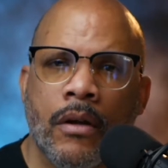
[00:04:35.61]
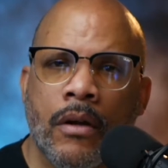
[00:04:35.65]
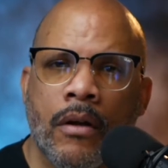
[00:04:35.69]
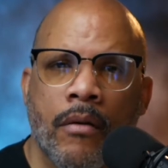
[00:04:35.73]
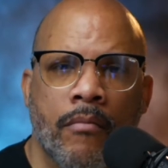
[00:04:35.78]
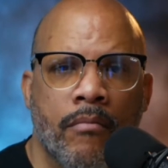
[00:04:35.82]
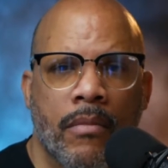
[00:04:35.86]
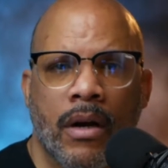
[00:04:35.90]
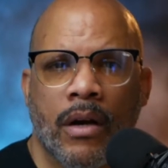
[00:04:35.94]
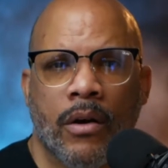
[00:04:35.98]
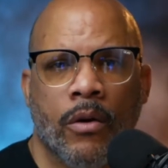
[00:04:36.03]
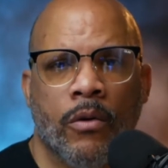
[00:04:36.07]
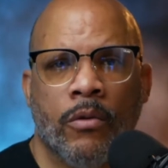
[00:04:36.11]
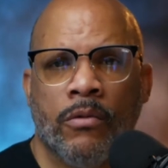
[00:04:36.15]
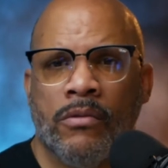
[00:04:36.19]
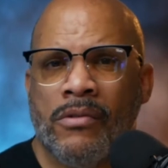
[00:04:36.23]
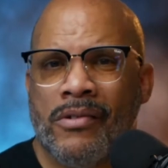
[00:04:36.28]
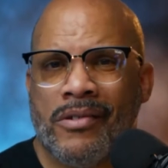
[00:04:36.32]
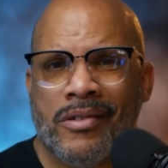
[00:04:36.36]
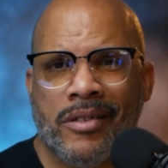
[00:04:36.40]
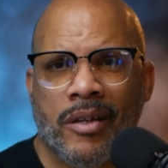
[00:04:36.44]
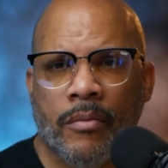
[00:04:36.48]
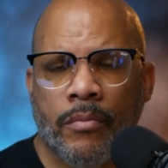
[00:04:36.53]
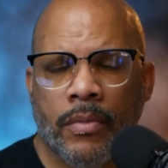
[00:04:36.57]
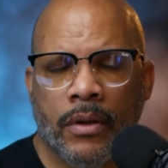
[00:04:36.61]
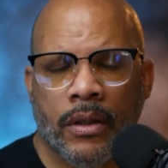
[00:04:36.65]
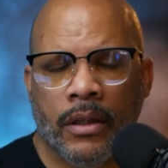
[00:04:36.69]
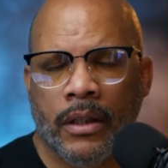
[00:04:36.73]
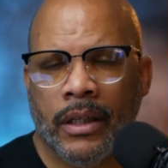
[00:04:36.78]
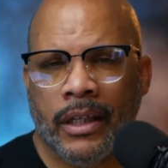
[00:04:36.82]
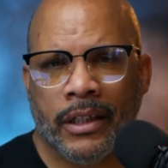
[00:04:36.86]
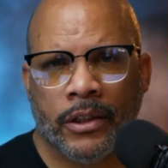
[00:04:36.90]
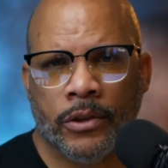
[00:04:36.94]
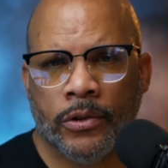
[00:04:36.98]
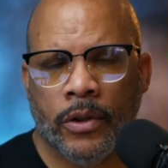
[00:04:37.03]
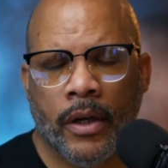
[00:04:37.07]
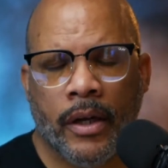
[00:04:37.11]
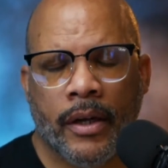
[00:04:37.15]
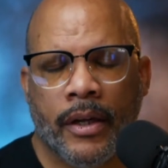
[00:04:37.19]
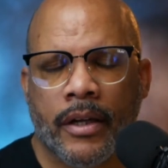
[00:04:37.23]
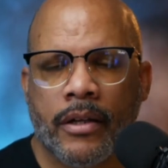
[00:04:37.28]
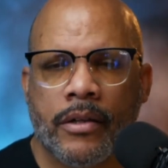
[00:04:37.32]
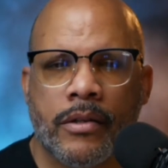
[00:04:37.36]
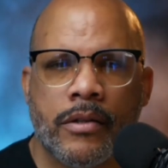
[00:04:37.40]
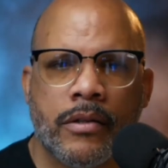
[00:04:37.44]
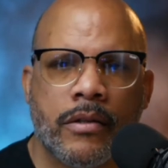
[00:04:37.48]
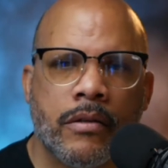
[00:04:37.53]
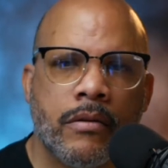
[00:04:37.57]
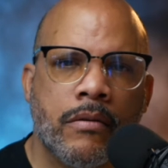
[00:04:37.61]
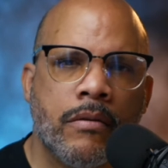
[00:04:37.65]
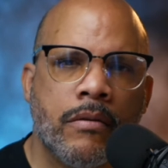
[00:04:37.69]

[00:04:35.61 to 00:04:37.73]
my own separate electronics,